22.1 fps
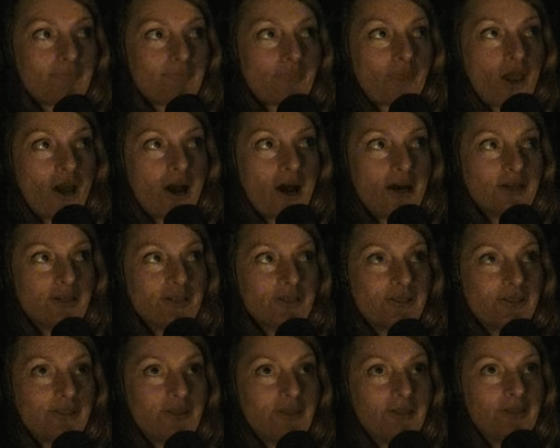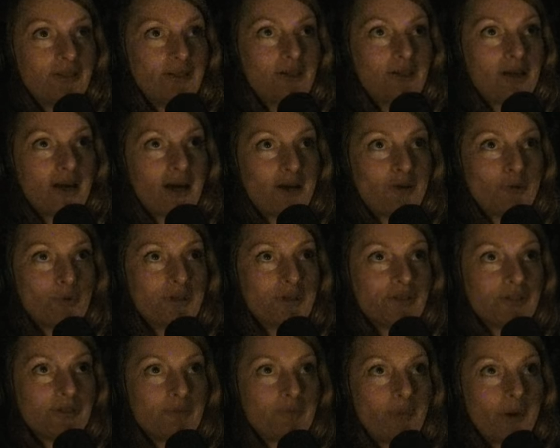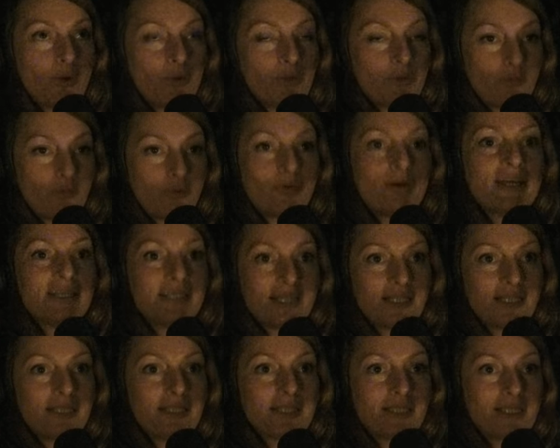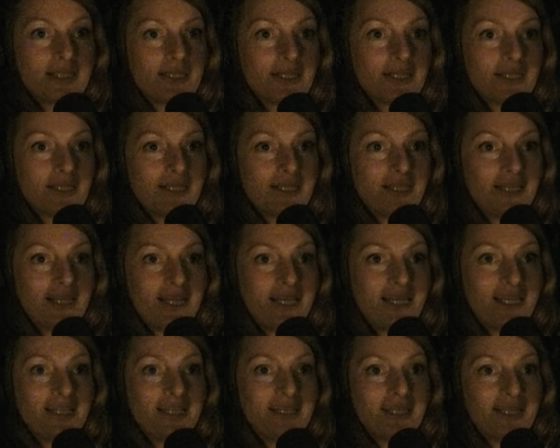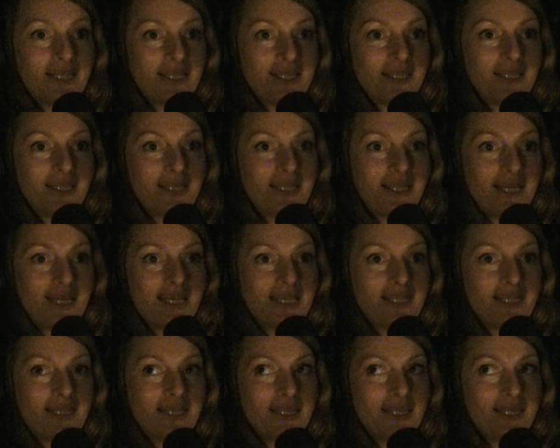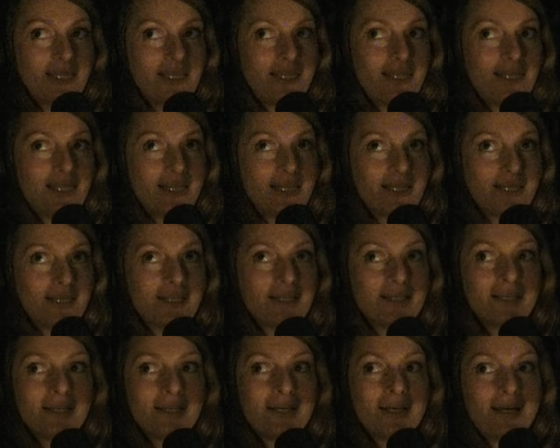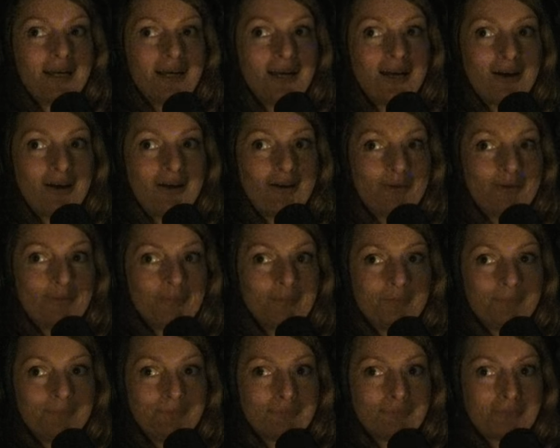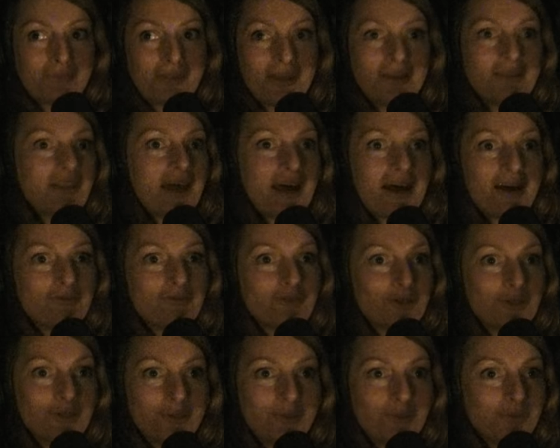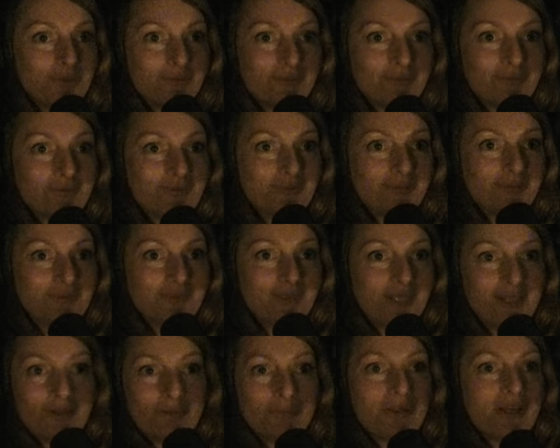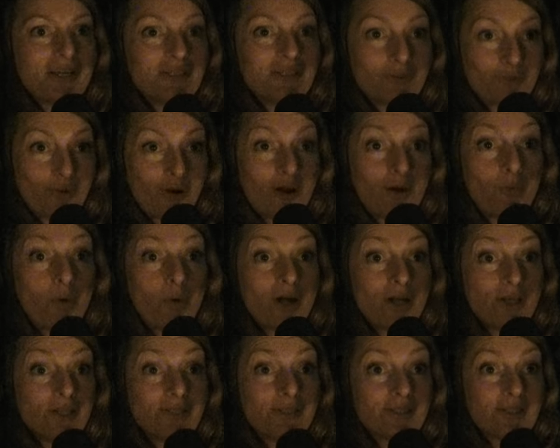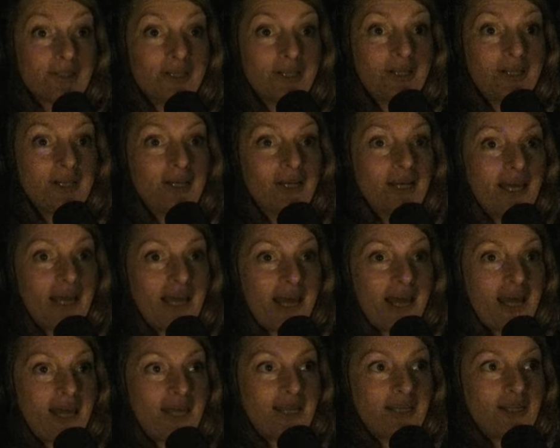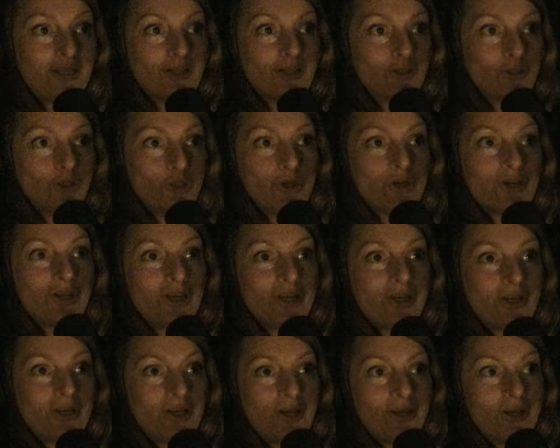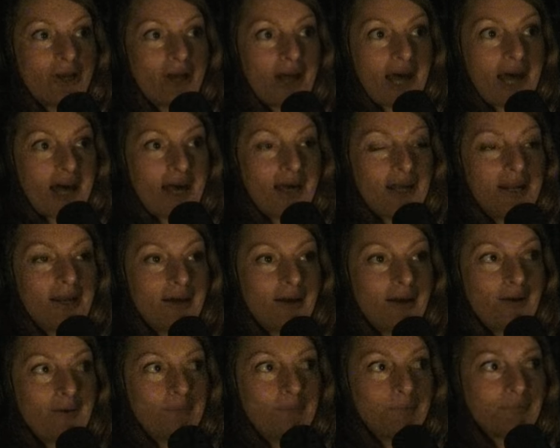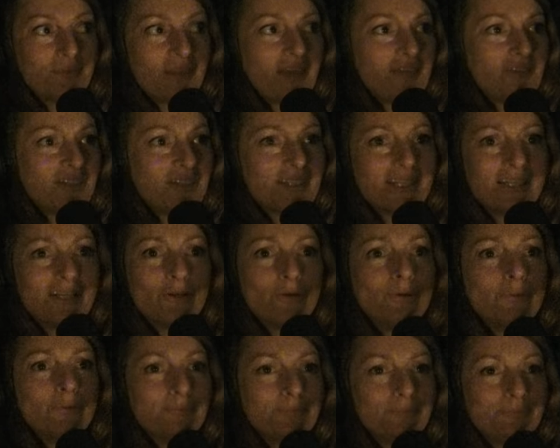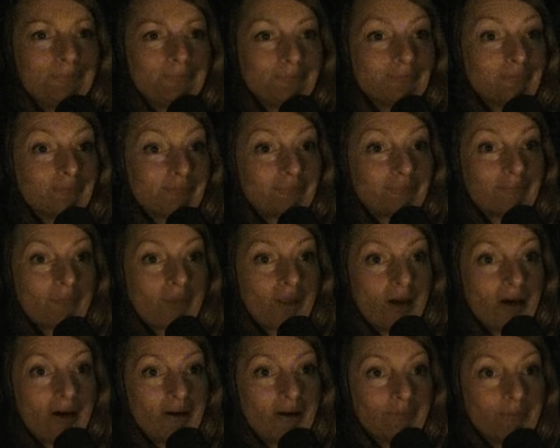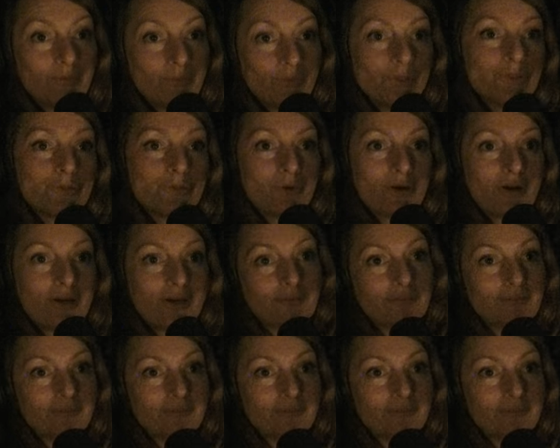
I could, I was both present in in the um, in the afternoon in the place where I was, and looking at um, at this hill, um, which is where I